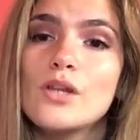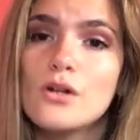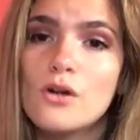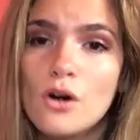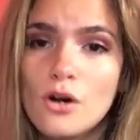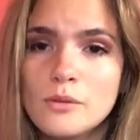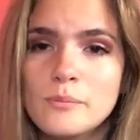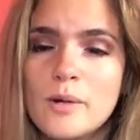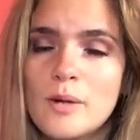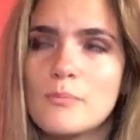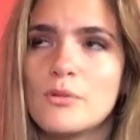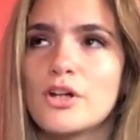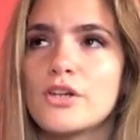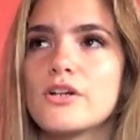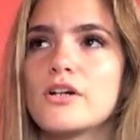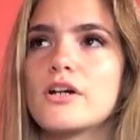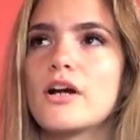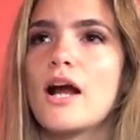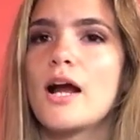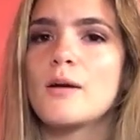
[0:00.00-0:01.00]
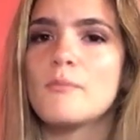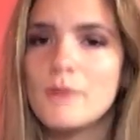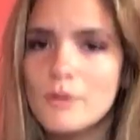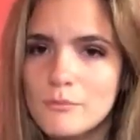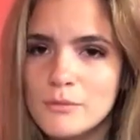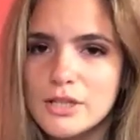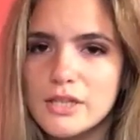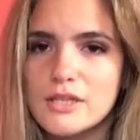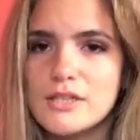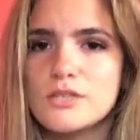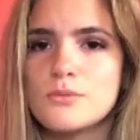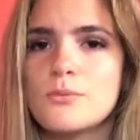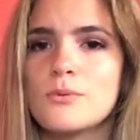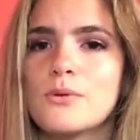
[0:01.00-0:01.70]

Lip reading: called my brother. I remember this.